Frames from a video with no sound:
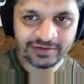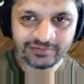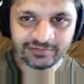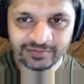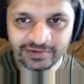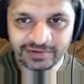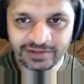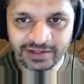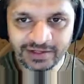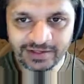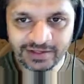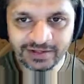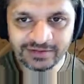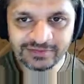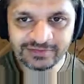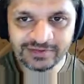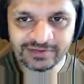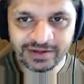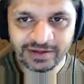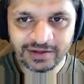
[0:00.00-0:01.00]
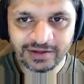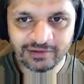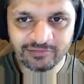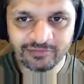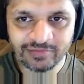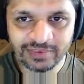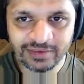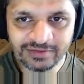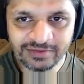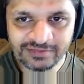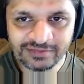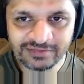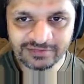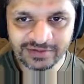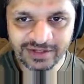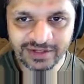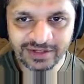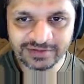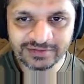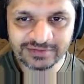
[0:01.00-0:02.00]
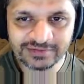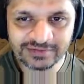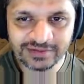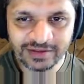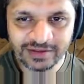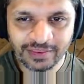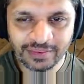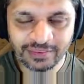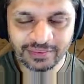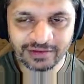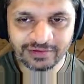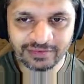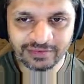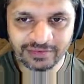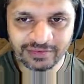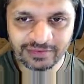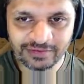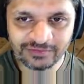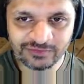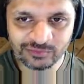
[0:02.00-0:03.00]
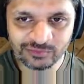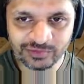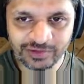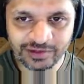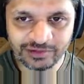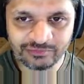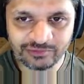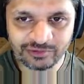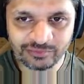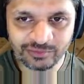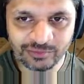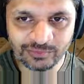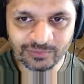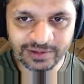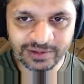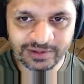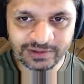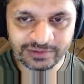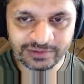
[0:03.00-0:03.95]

So in that case, if this is X, then this would have to be Y.